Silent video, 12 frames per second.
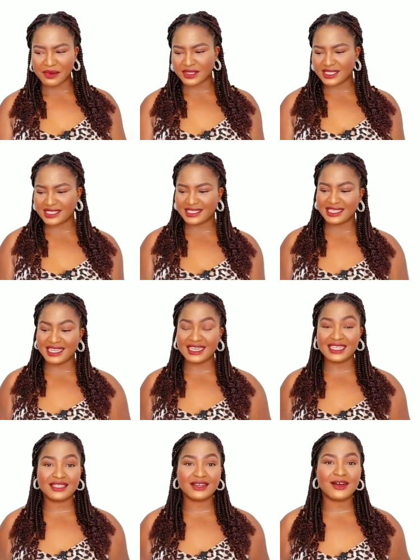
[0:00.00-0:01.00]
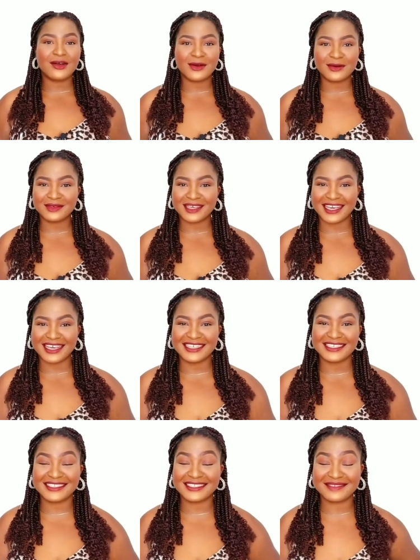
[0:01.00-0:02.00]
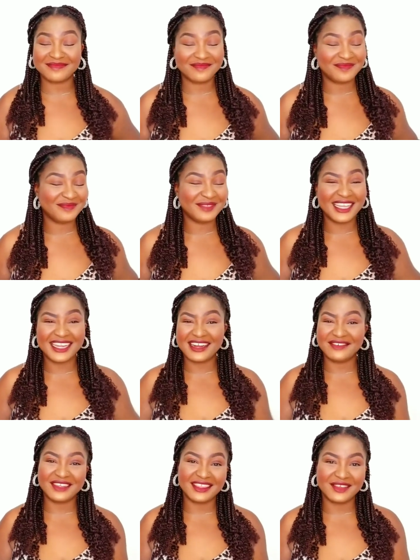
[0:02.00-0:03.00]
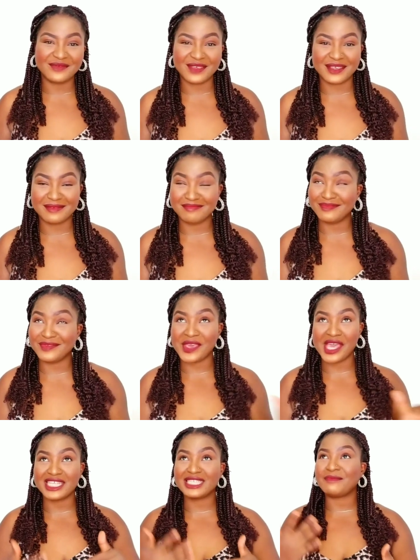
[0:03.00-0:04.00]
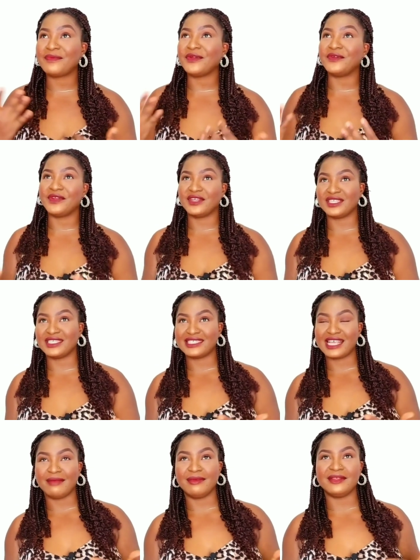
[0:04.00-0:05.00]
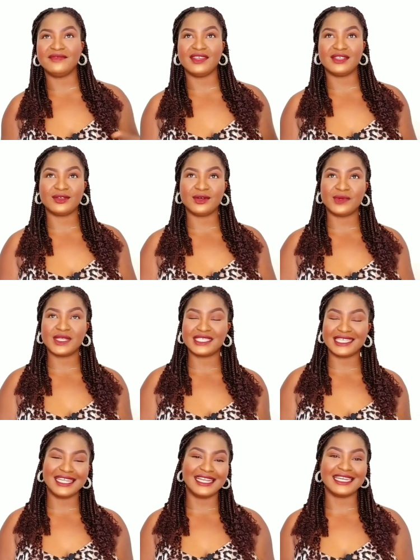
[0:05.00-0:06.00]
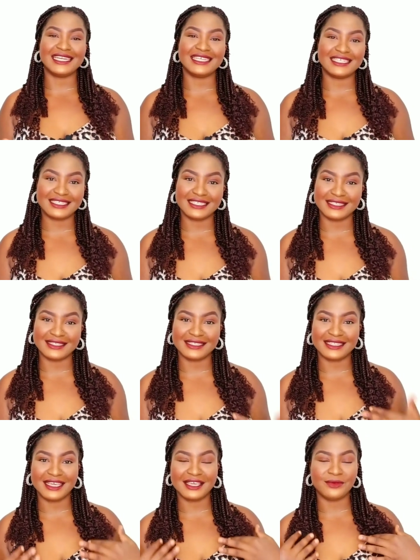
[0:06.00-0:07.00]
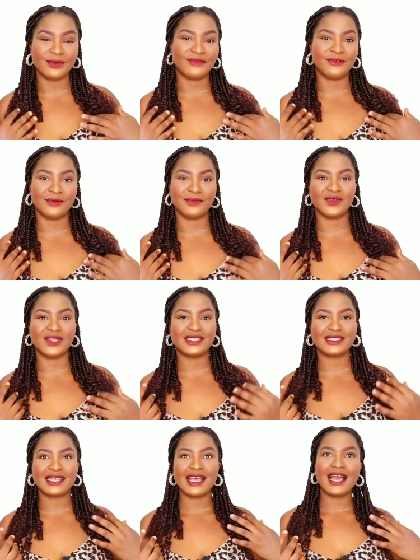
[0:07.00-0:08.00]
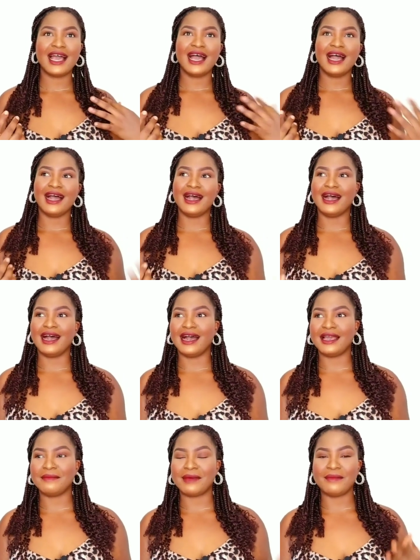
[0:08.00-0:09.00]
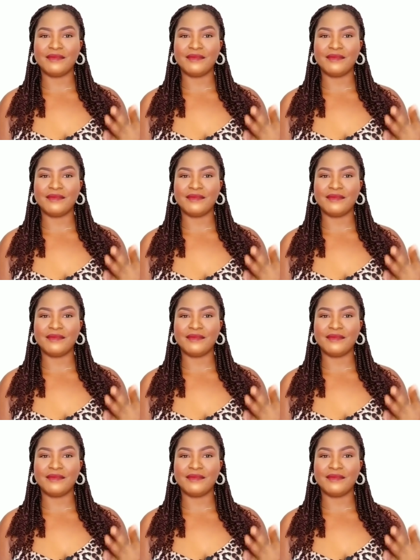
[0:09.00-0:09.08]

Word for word: But in it all, guys, in everything we we experience, I believe there's always a lesson to take away from it. Uh, it